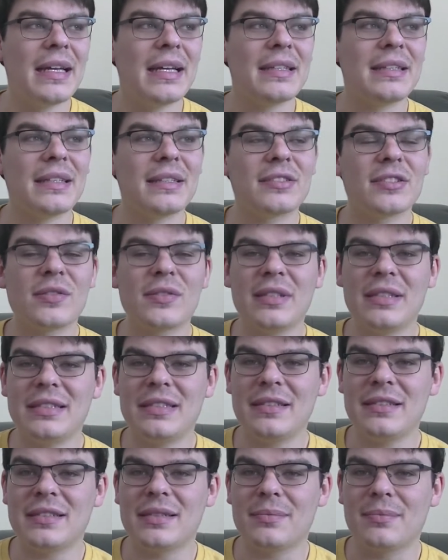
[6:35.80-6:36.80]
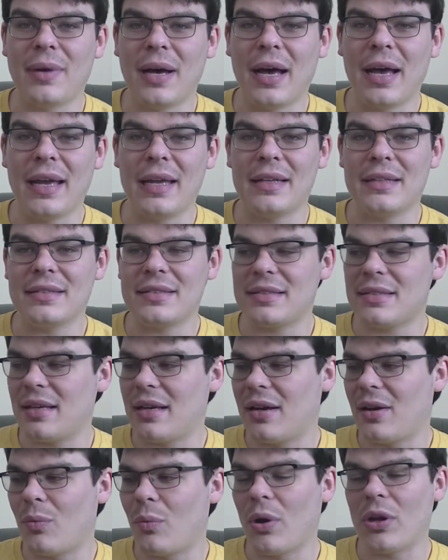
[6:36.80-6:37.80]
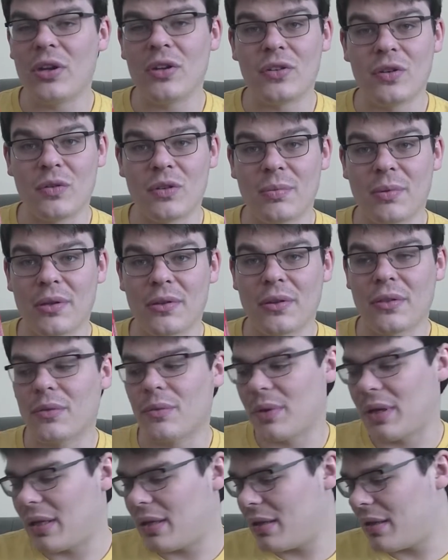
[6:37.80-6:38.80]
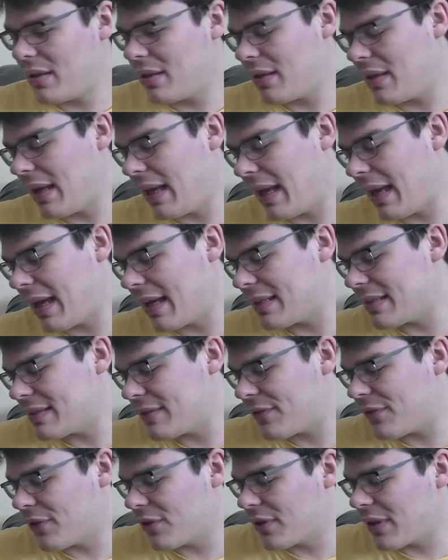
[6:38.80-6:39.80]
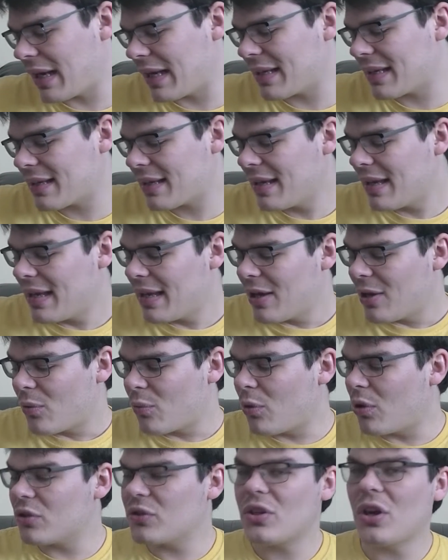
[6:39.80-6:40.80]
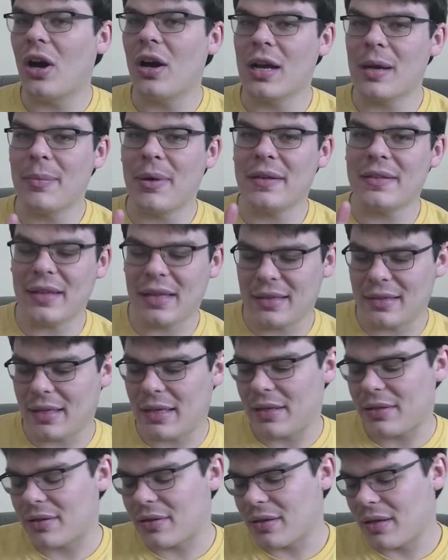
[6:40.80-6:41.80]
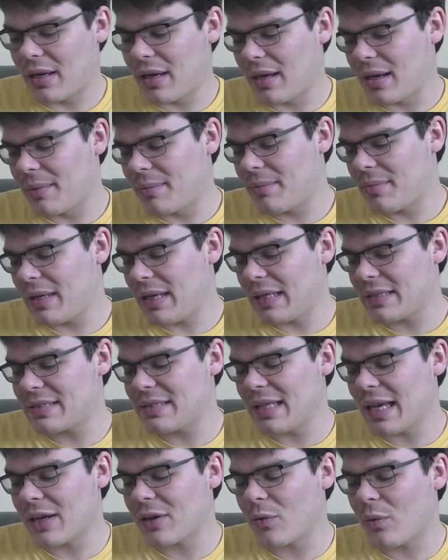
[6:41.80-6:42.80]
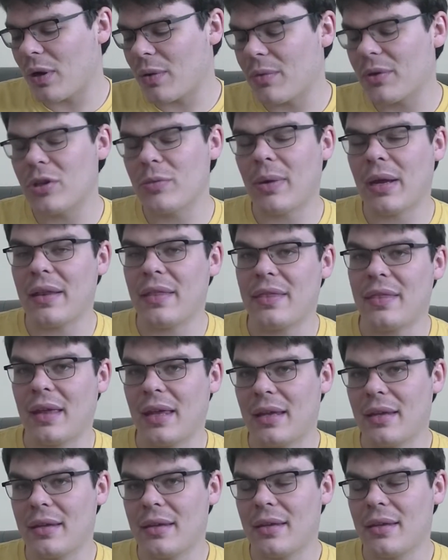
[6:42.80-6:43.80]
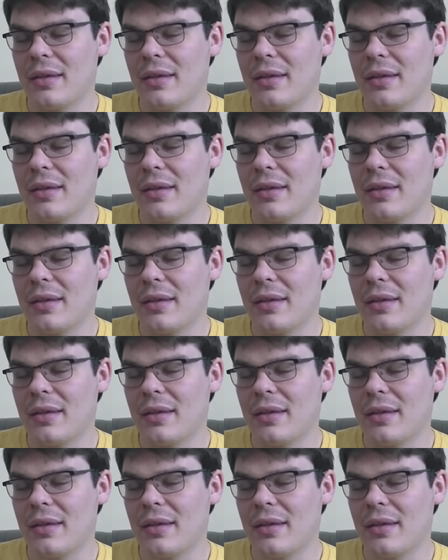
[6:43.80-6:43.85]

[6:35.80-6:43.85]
doesn't really seem to mind what you do with Mother 3. And we'll talk about that later. It's not quite what you might think.